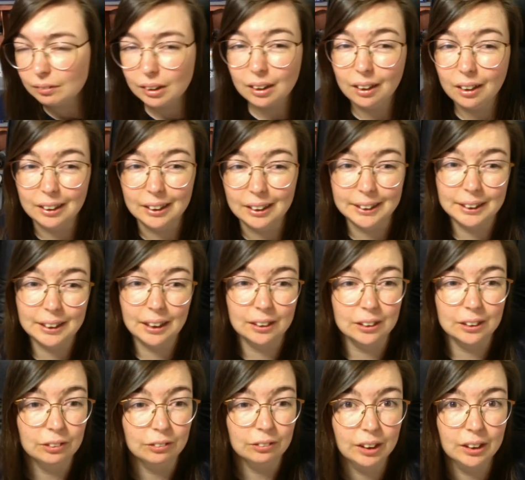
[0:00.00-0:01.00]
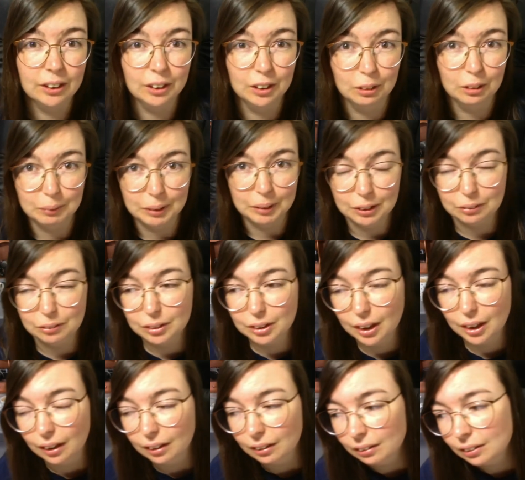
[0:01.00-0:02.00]
and it started raining on my new
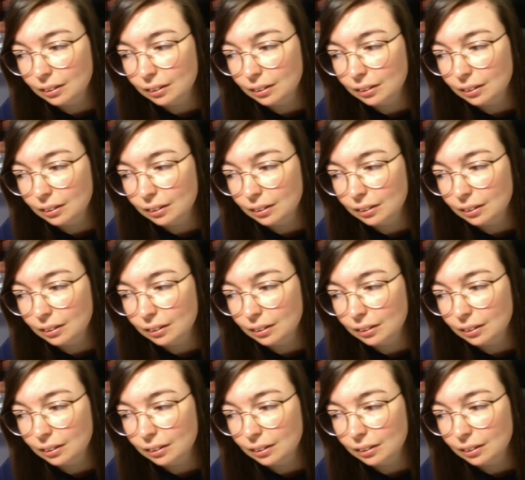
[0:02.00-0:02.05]
chair.